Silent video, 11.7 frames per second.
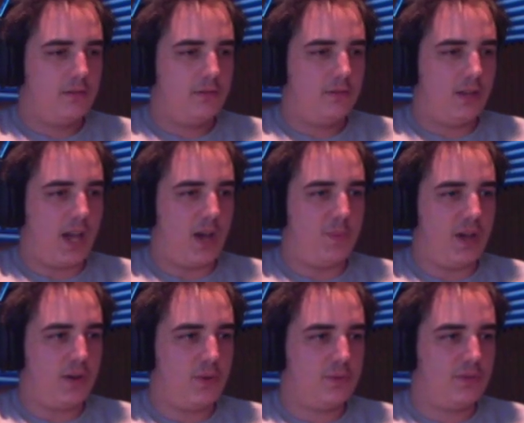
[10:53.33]
how
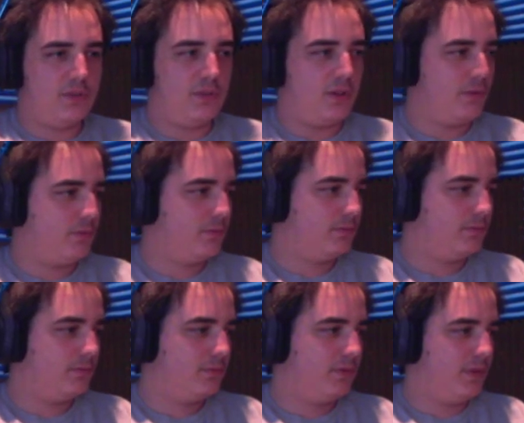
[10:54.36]
about,
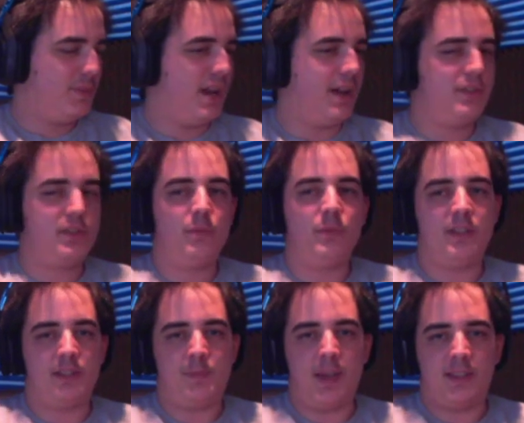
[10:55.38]
I mean, obviously you wouldn't
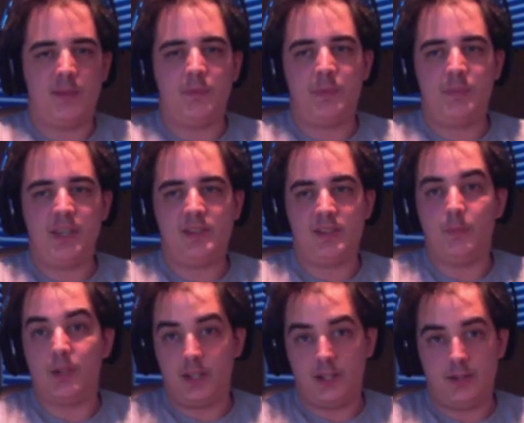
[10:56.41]
expect him to beat
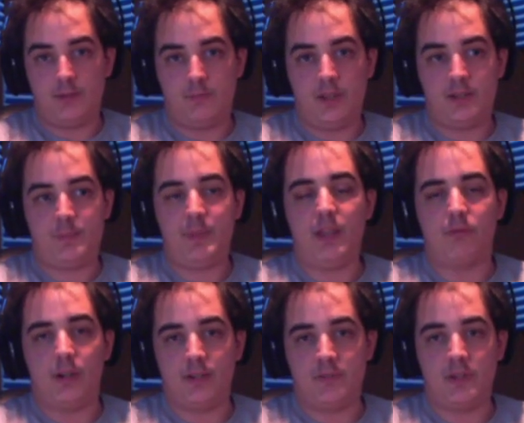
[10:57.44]
somebody in a speed
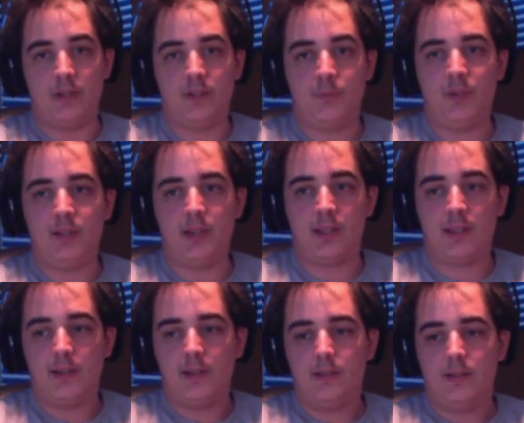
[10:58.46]
run of Zelda, but, like,
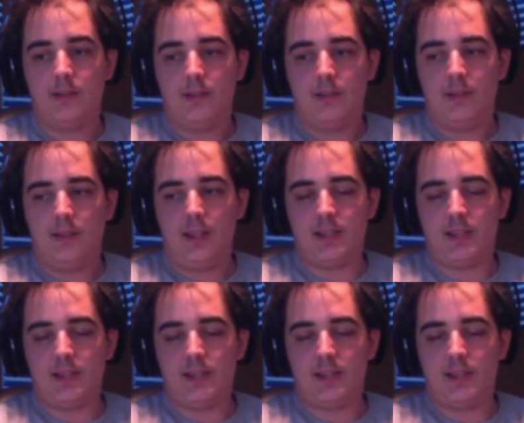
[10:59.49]
it's